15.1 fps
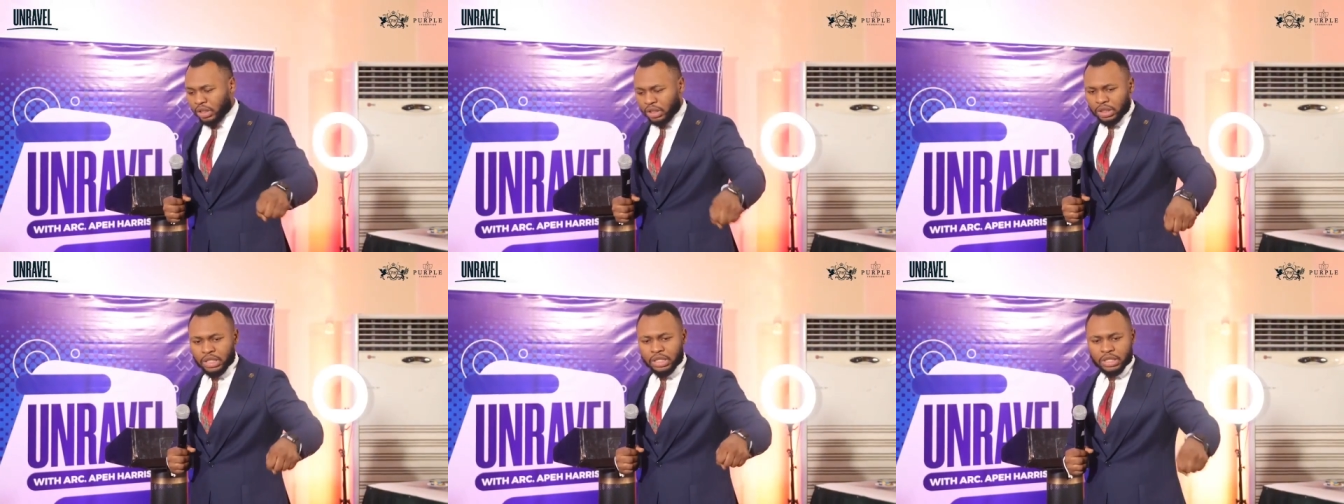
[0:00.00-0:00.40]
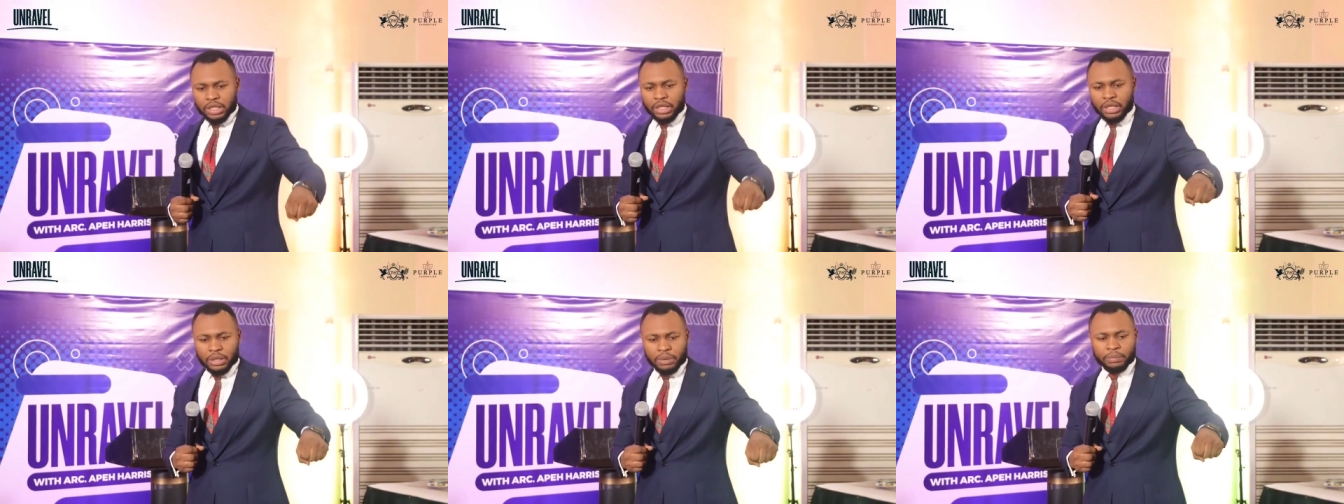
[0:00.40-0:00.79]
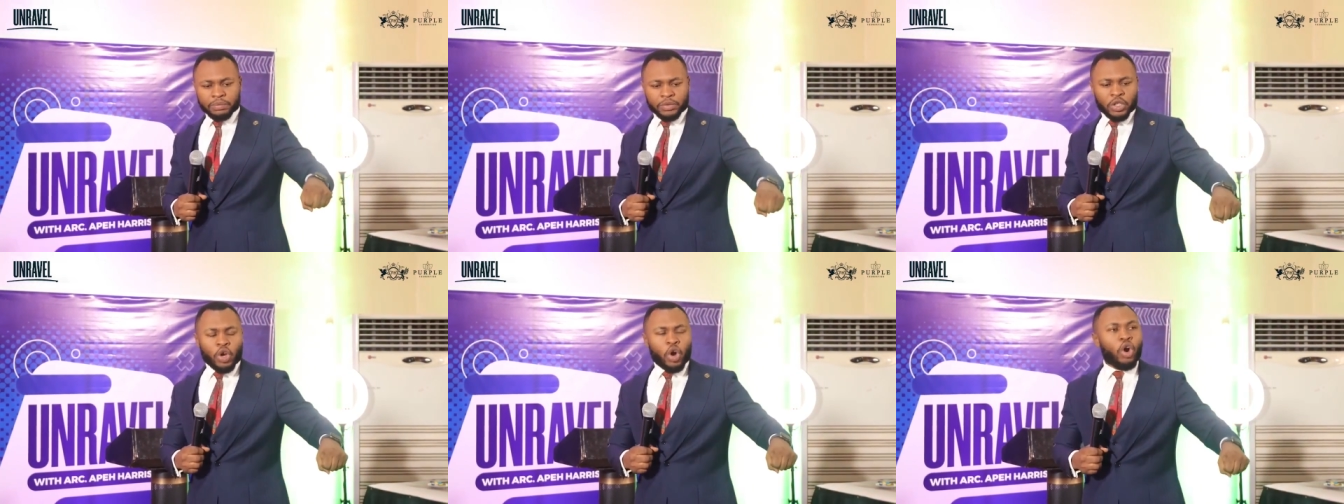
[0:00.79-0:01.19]
this um,
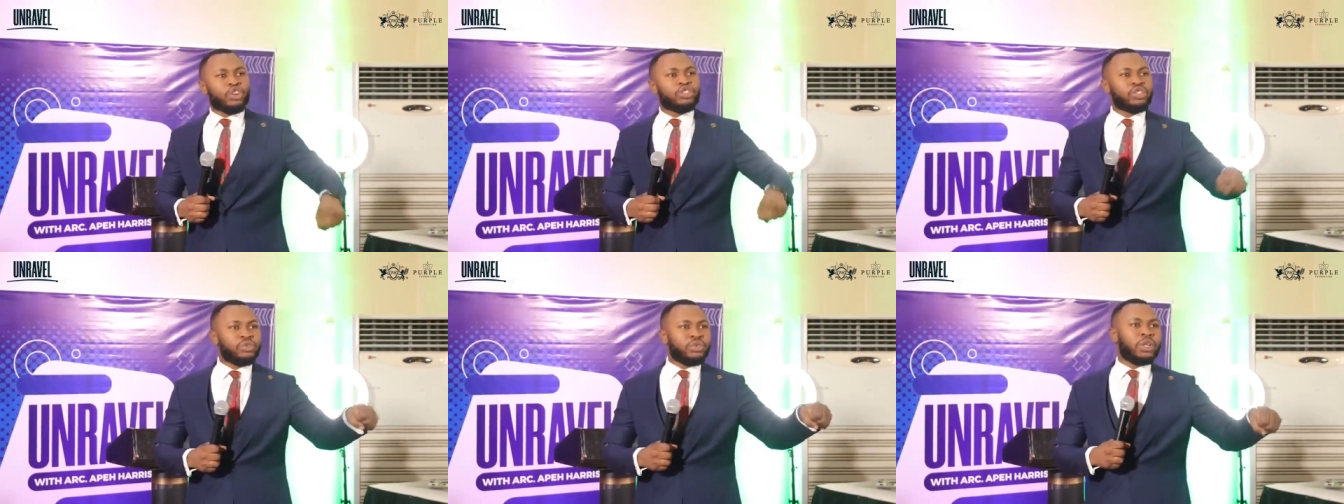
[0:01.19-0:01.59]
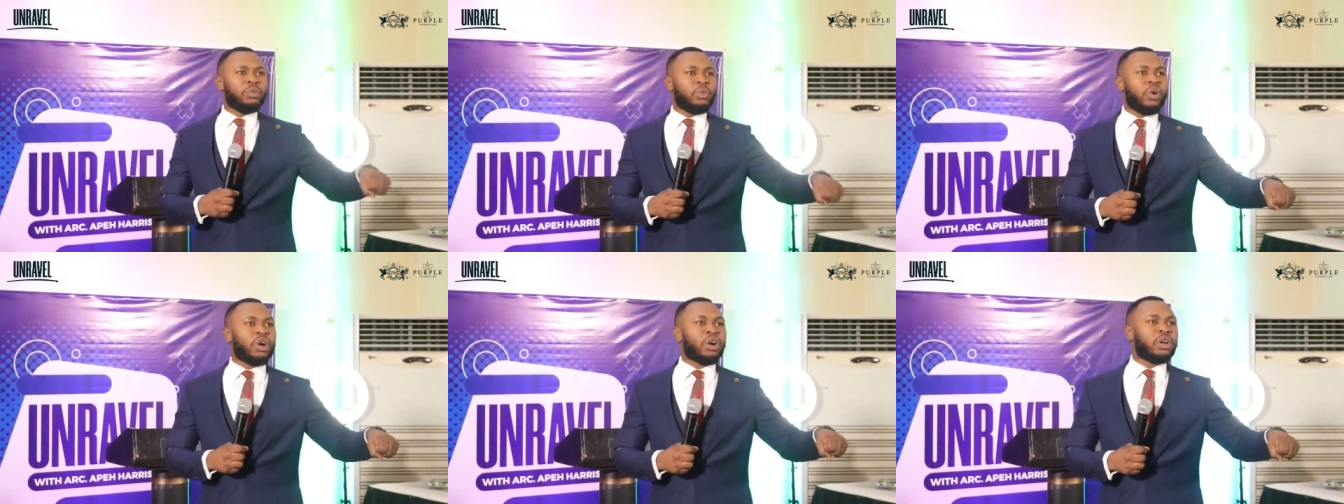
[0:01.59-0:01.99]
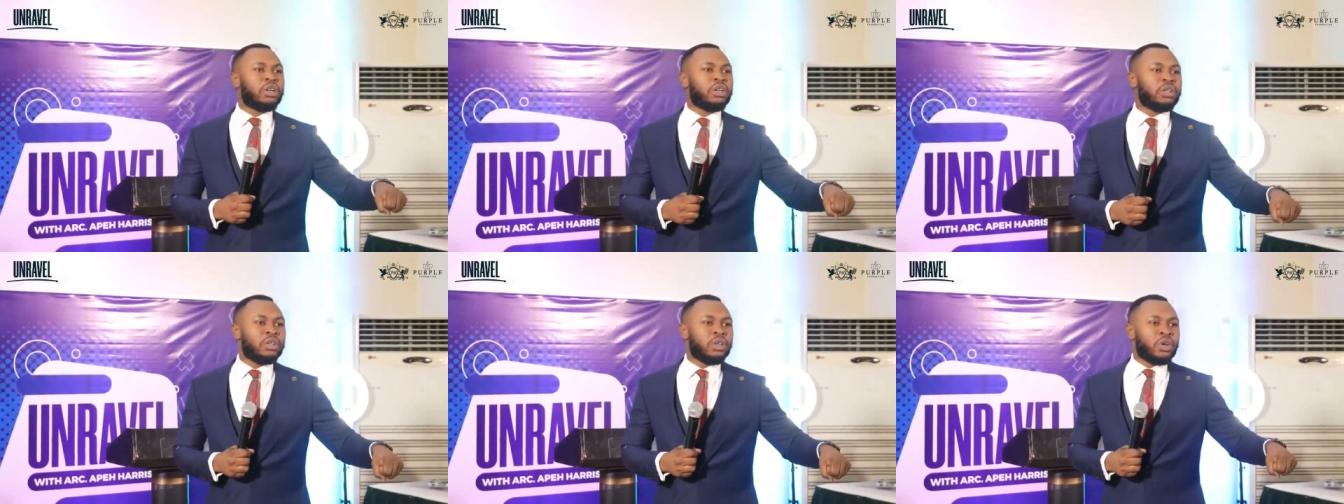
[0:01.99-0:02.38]
ushering work
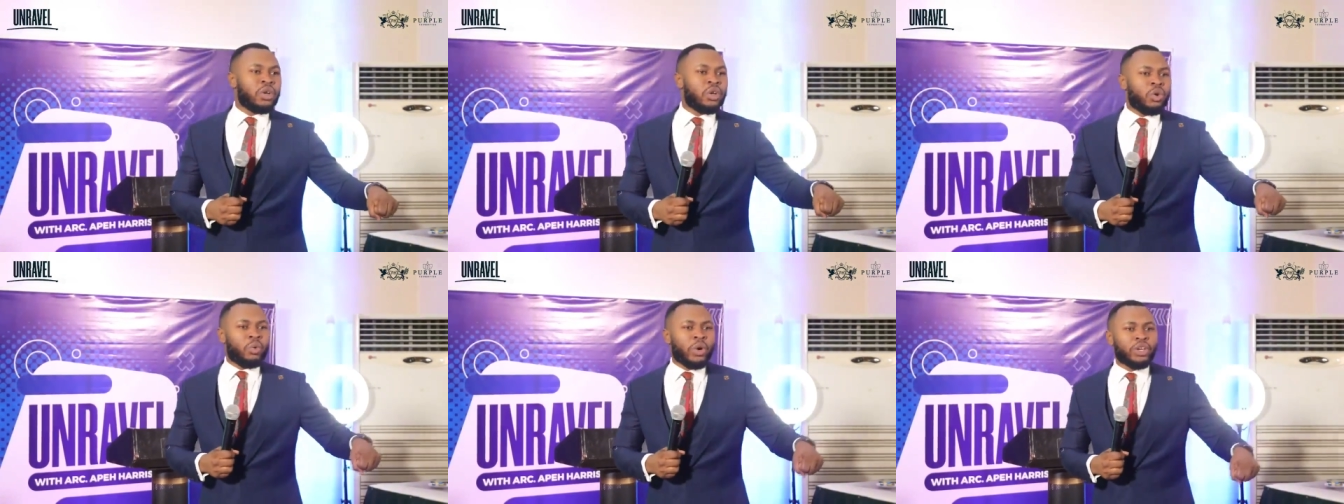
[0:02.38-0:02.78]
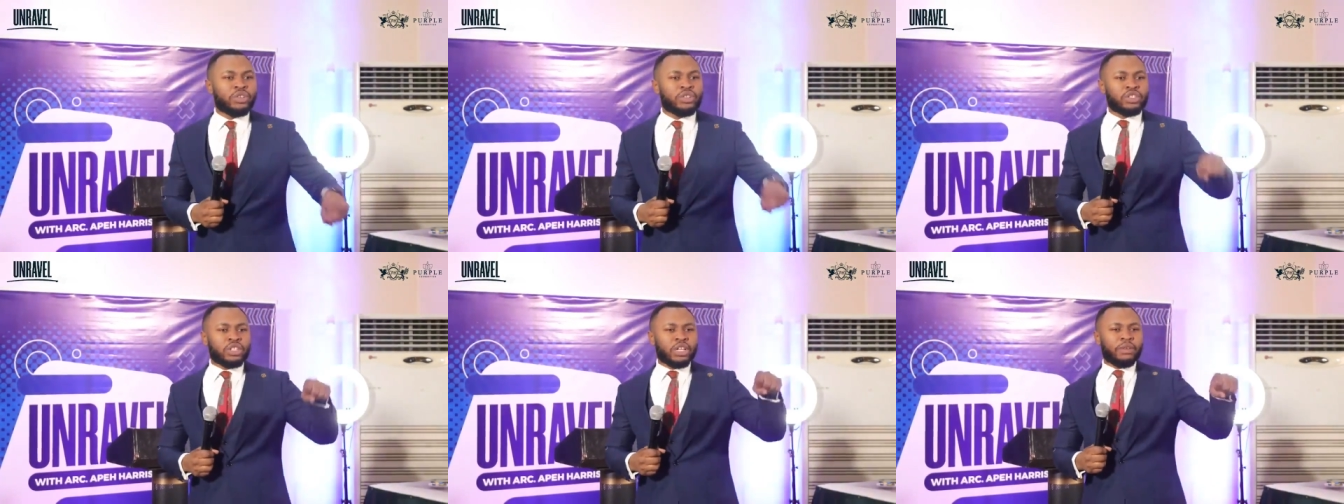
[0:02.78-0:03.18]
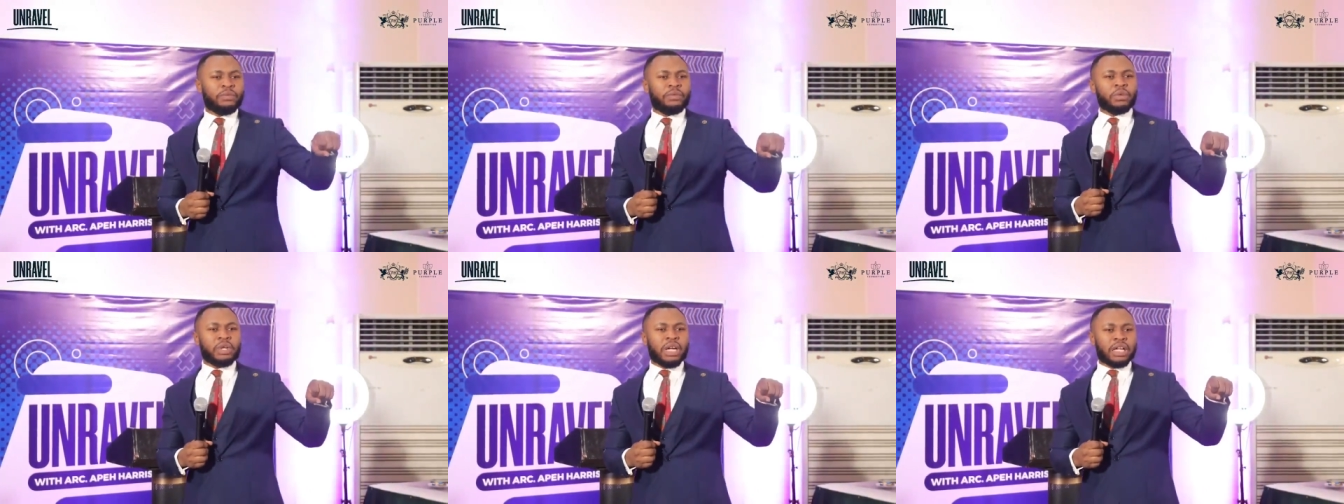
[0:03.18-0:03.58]
where you share
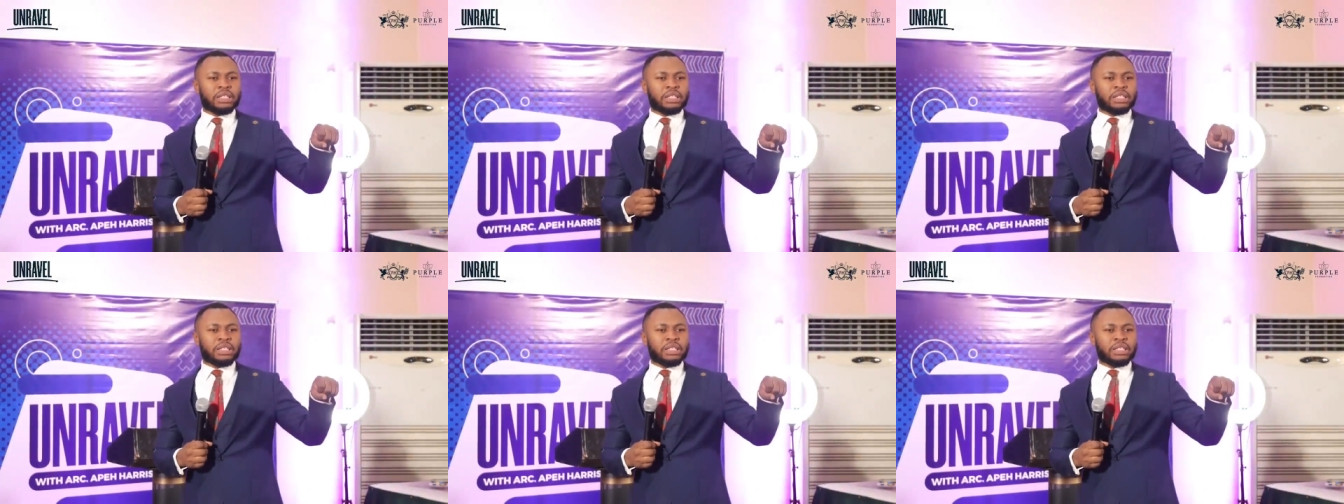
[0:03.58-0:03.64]
food